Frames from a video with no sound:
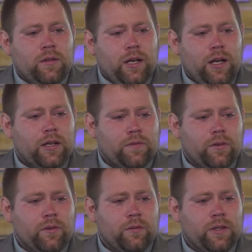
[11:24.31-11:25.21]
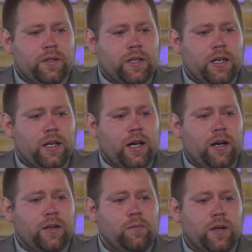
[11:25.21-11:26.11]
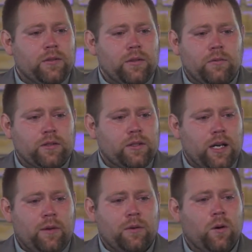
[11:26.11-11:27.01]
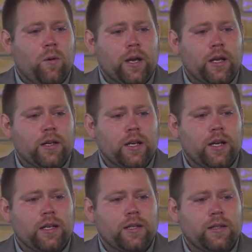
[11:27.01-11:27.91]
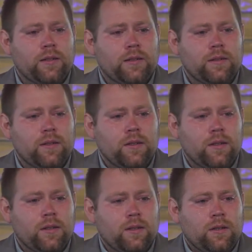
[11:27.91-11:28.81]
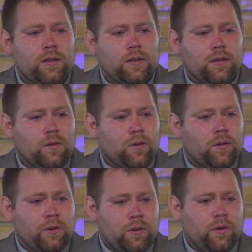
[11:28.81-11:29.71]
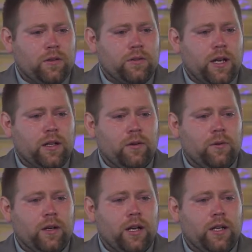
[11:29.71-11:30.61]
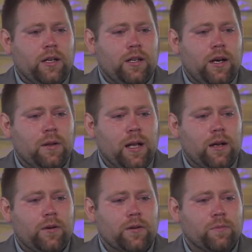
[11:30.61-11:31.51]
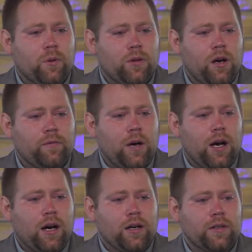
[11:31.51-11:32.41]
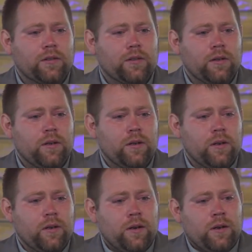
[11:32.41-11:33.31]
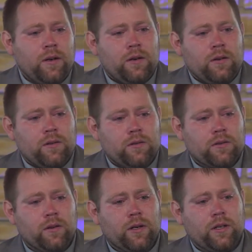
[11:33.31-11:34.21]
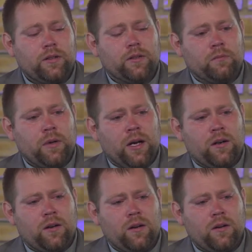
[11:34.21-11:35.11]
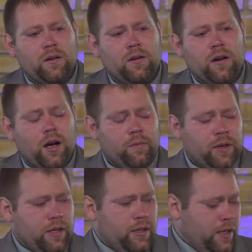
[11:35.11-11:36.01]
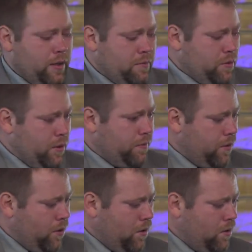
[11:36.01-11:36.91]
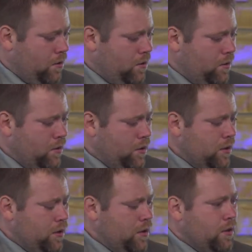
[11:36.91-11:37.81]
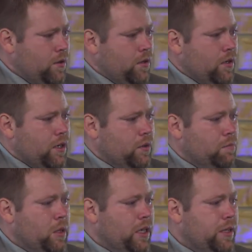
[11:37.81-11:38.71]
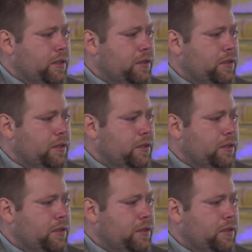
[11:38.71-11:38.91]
And it's for a reason he allowed it, because it wasn't time to awaken that. The Lord knew exactly when I needed that blinders pulled off my eyes. So it doesn't matter how many times we fall in the mud,